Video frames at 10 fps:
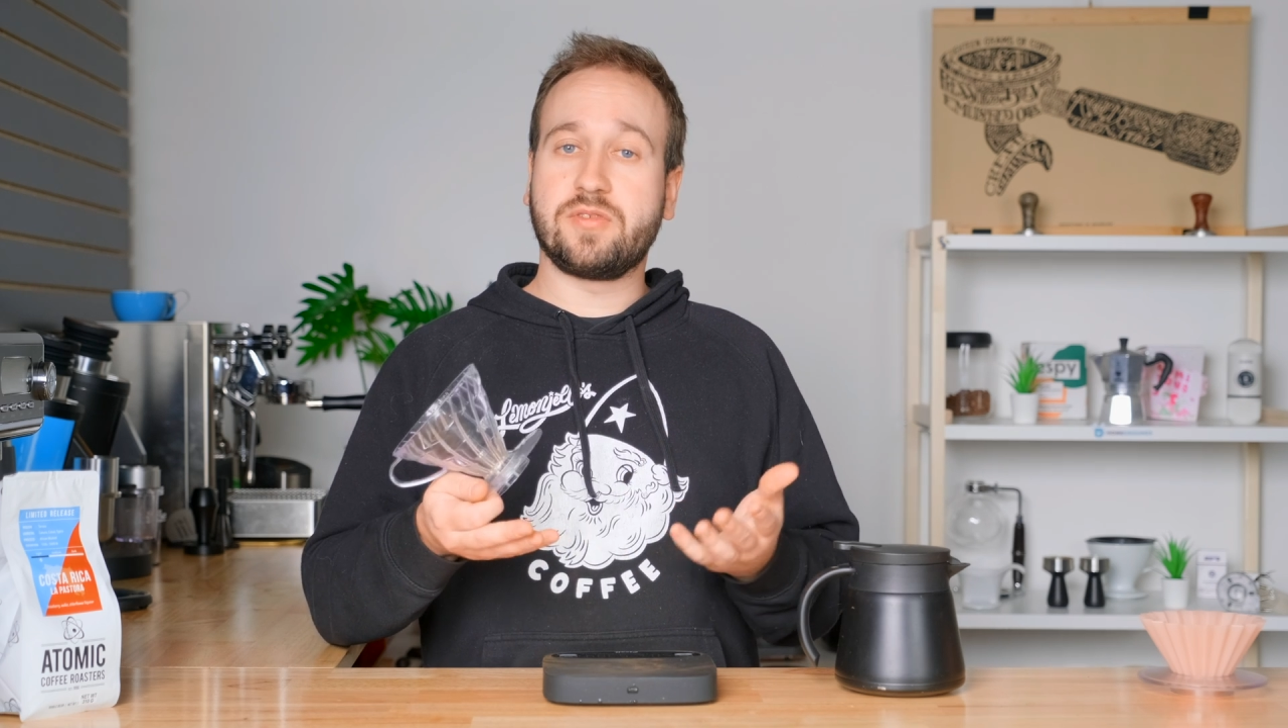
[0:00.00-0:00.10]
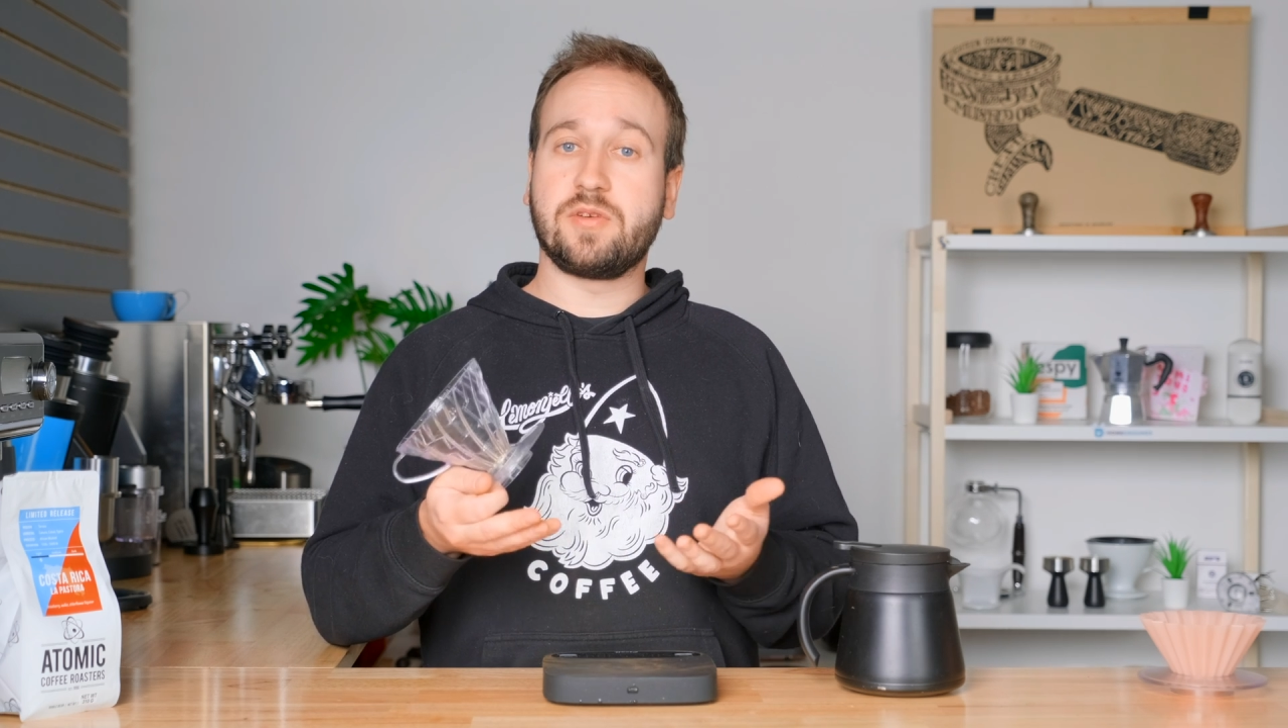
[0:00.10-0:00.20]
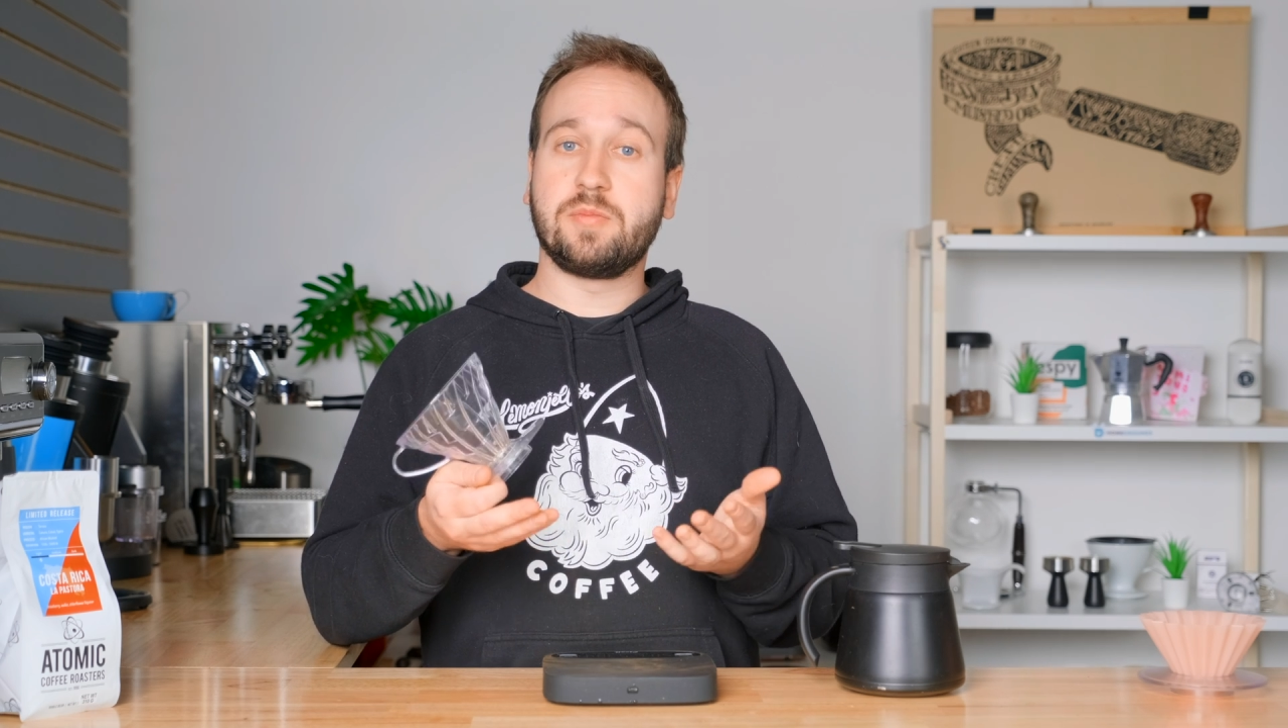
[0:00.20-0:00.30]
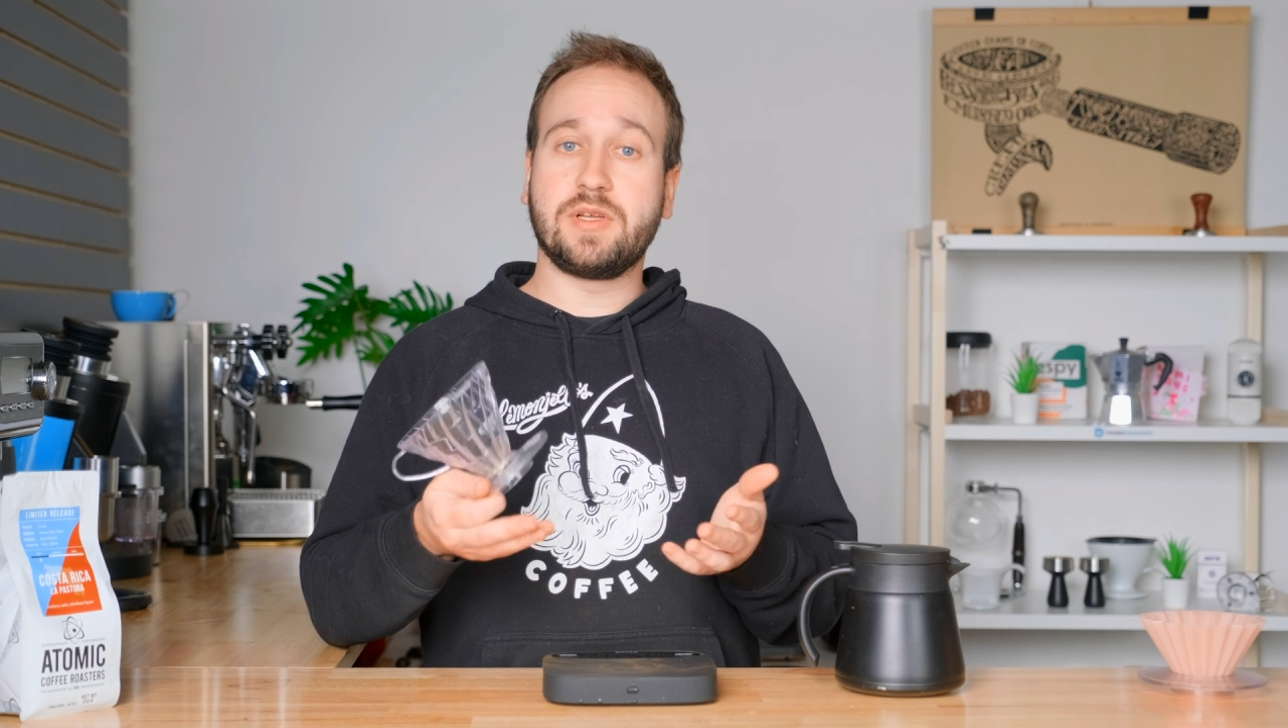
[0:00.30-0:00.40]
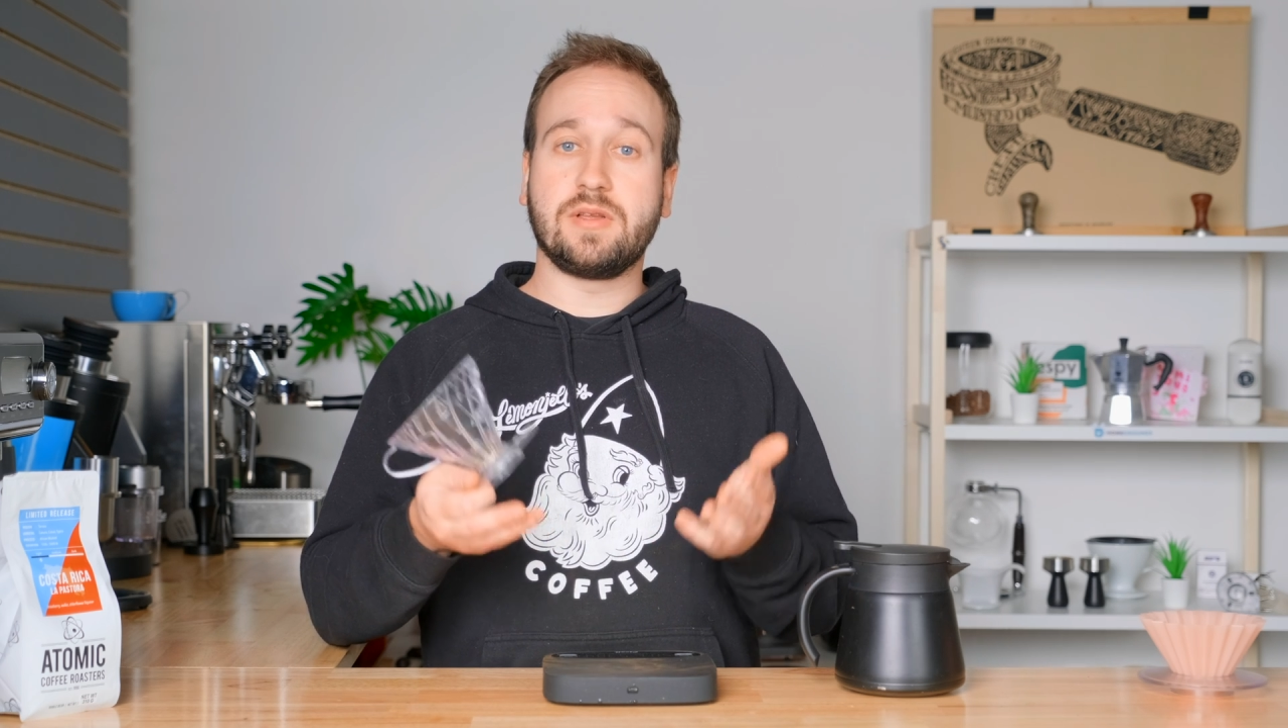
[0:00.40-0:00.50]

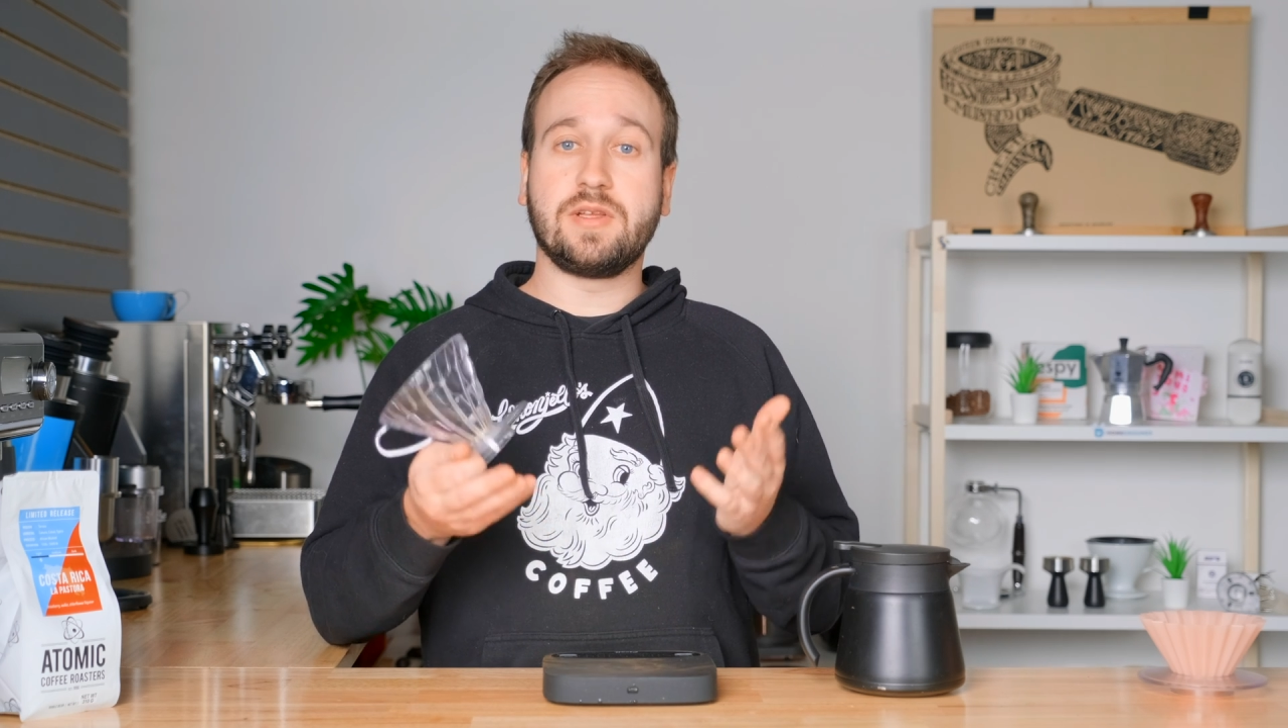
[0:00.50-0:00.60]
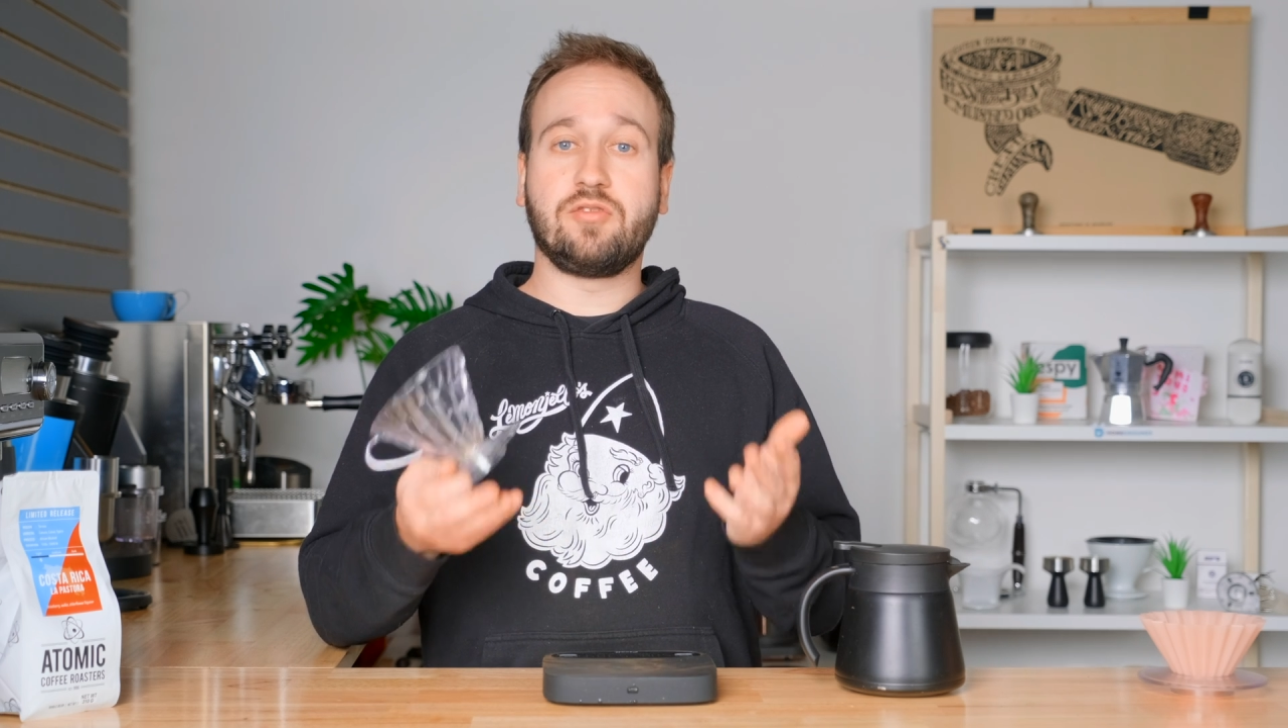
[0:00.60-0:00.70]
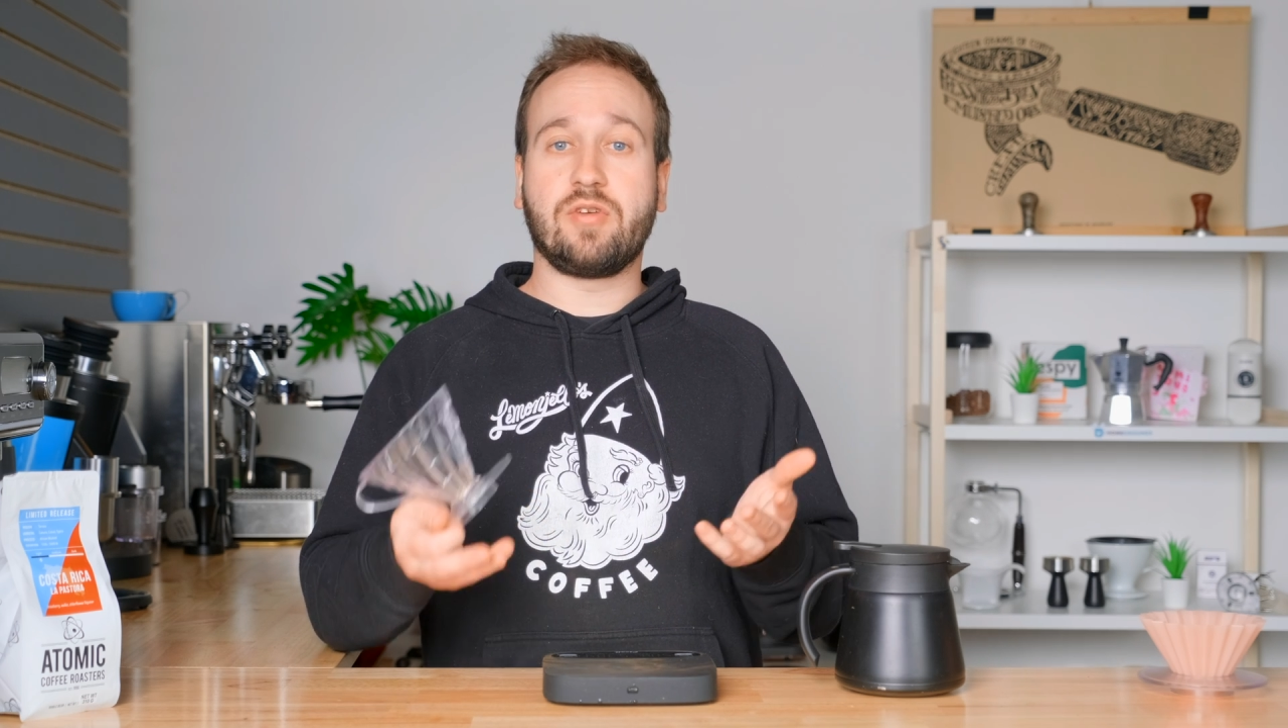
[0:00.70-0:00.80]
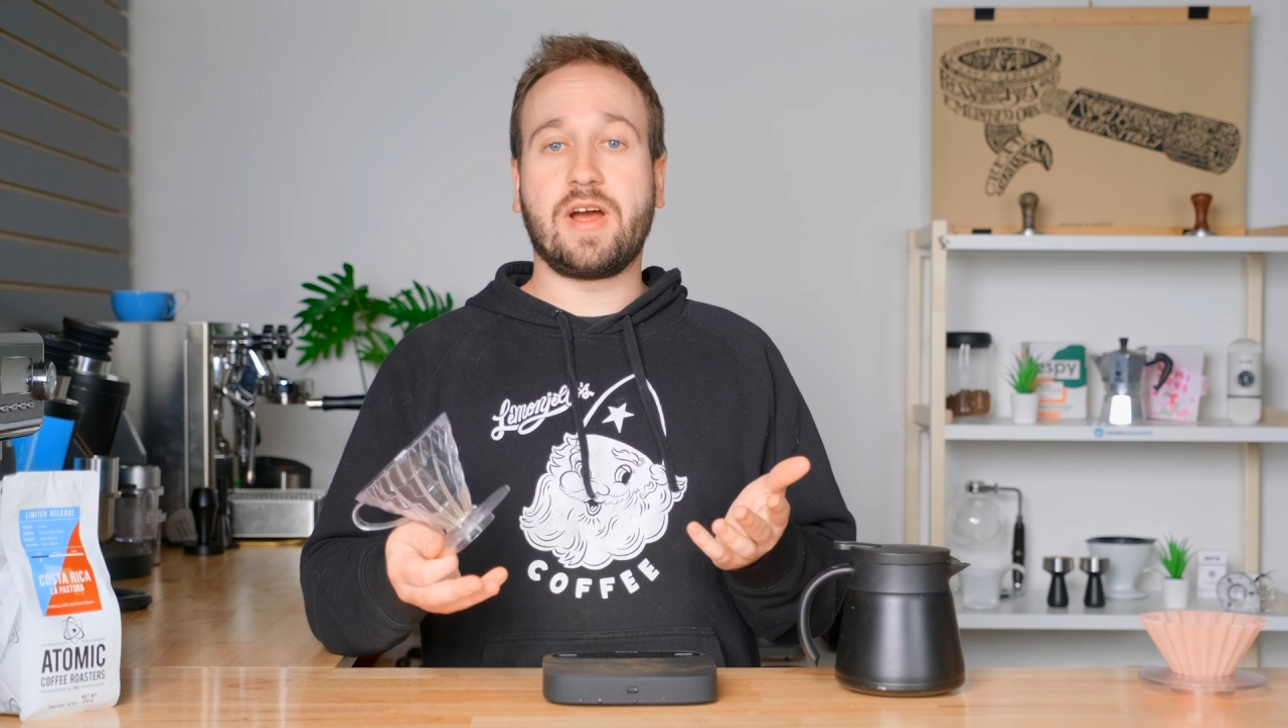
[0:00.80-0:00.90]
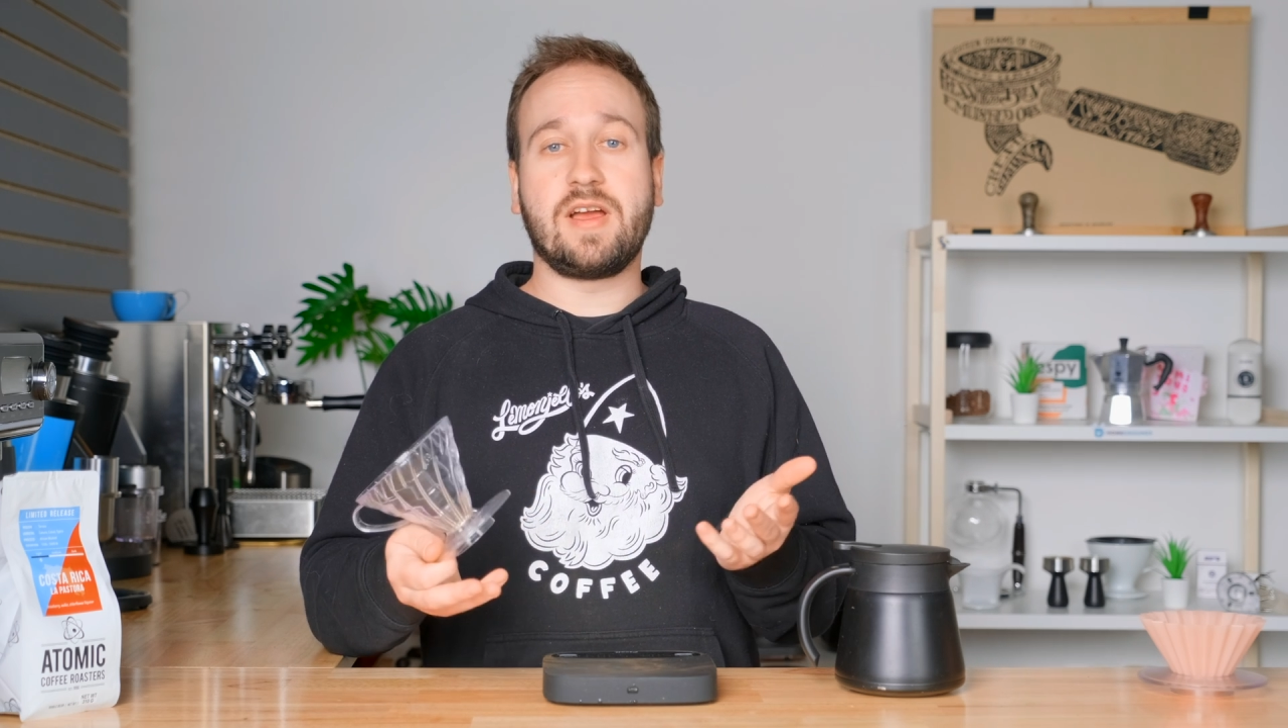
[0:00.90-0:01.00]
completely dry,